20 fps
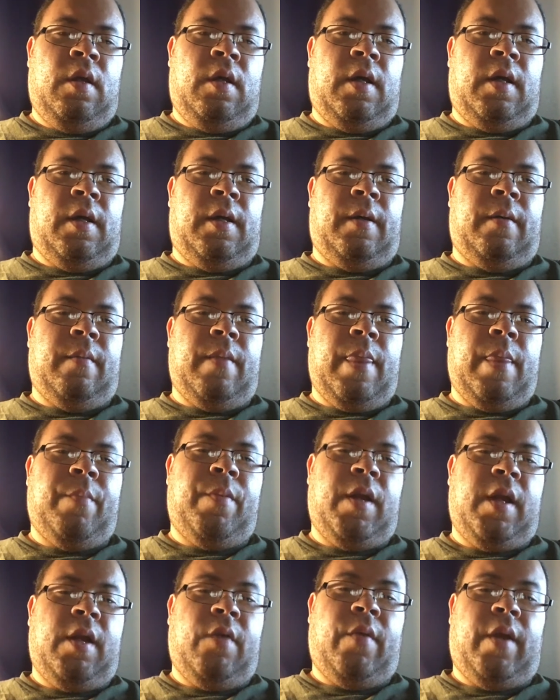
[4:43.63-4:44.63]

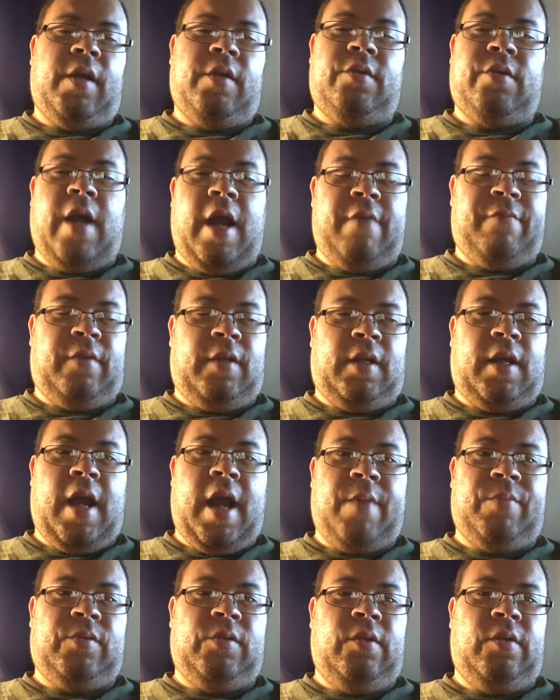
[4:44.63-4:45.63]
but anyway, traffic,
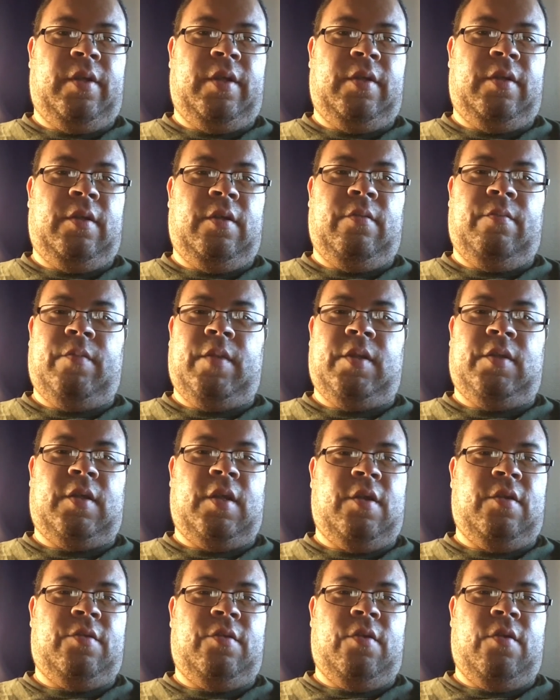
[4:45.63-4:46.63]
absolutely
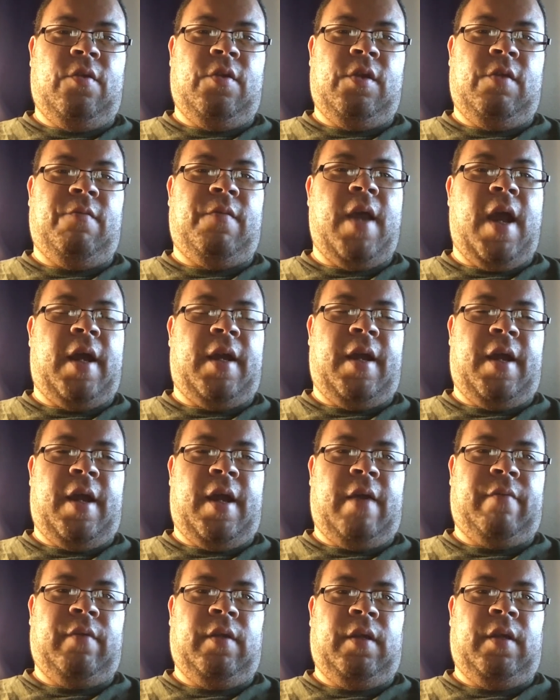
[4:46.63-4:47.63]
essential. You've got to
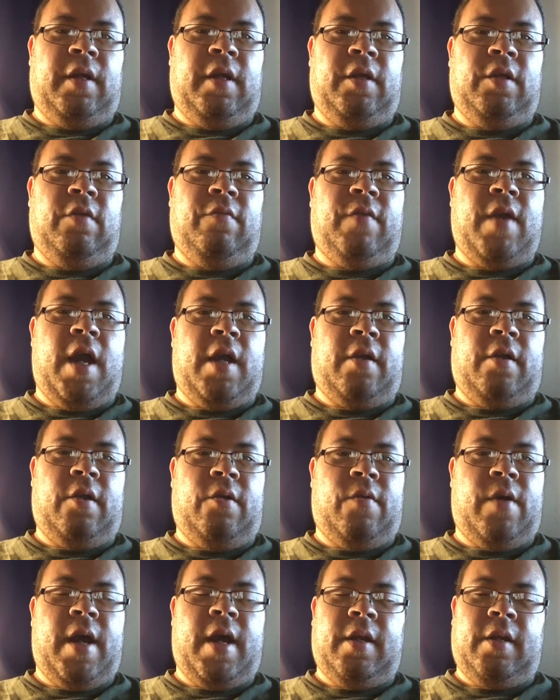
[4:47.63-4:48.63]
have it, and you've got to
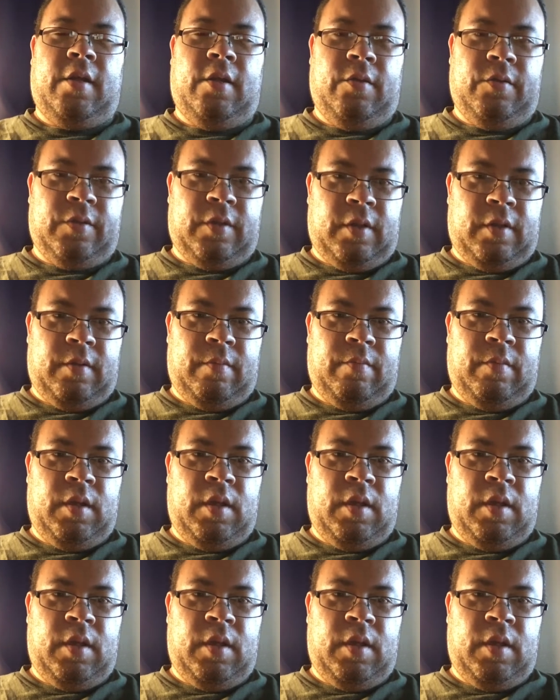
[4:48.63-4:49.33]
know how to use it.